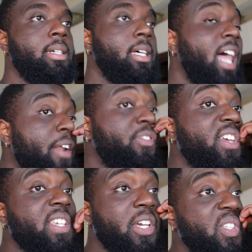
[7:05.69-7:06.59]
A lot of
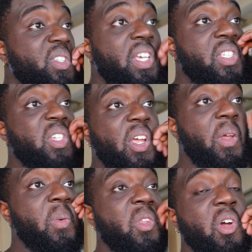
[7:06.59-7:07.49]
things I could say today.
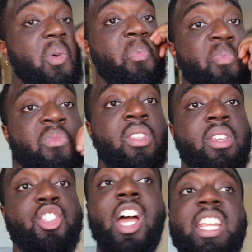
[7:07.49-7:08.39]
You know,
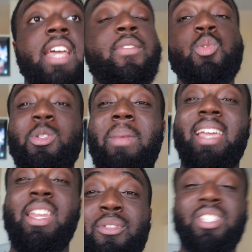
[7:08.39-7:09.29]
Johnny Evans was
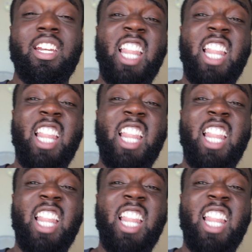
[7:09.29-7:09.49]
magnificent.